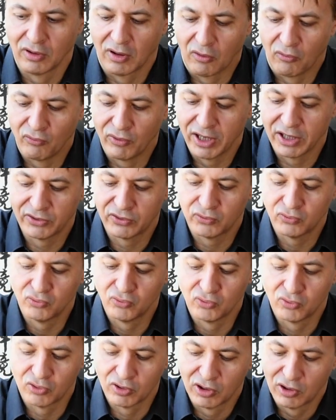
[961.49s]
were
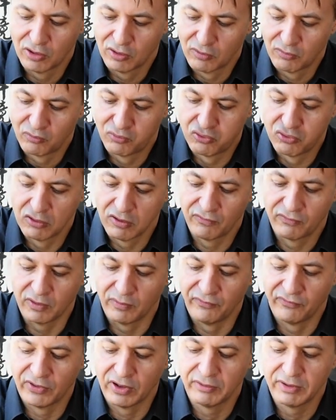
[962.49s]
to pour
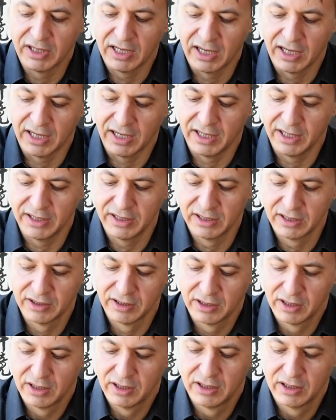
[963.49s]
from very high,
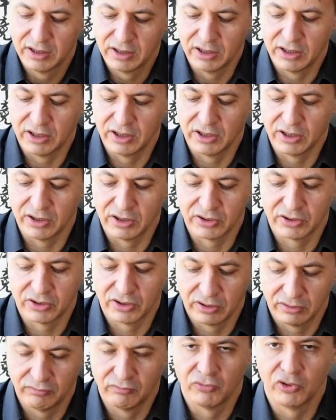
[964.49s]

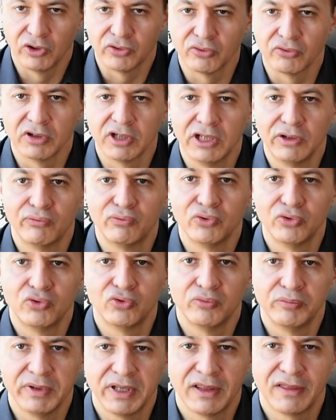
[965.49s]
not only would
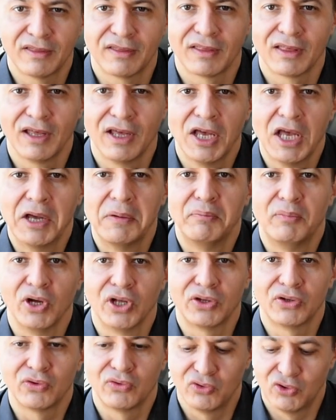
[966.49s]
you miss,
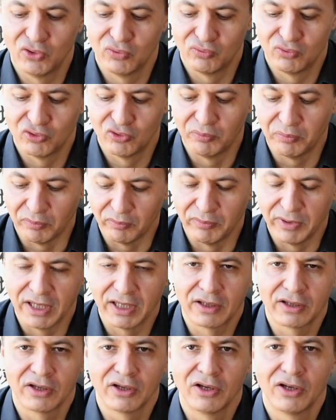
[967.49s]
but you would
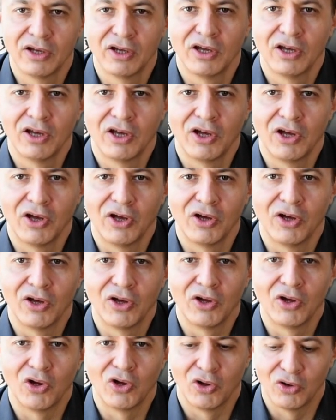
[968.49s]
make
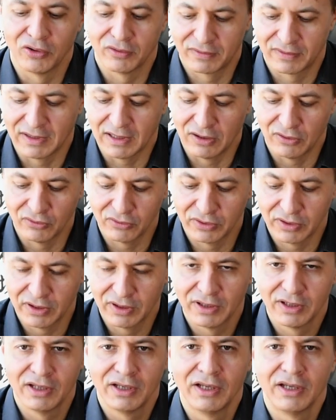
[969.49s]
a sound
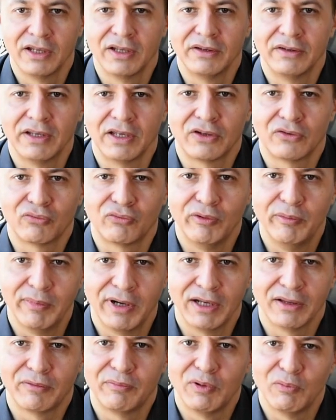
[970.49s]
that
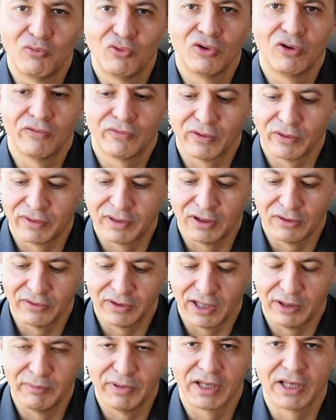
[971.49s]
reminds me more of the sound
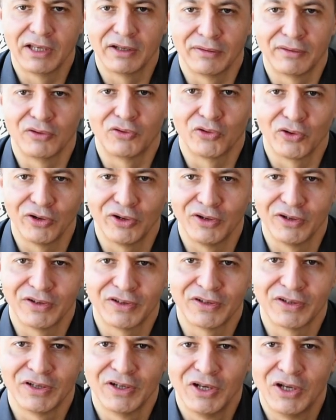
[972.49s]
I'm making in the
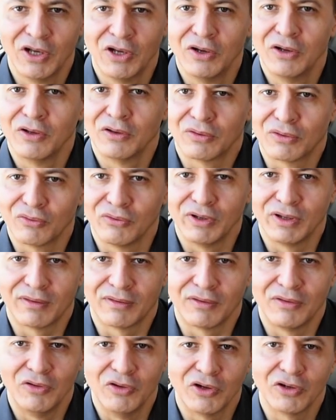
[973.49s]
toilet. So
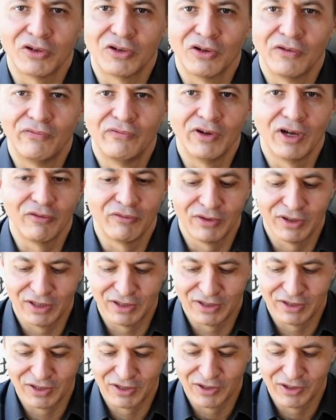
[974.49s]
it's not a very